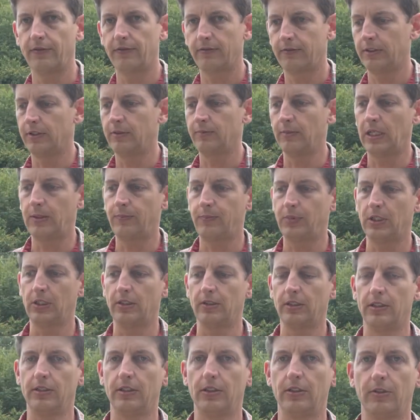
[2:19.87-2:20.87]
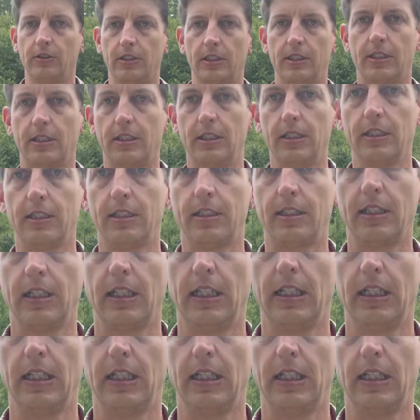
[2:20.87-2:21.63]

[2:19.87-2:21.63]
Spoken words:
You might be able to notice this.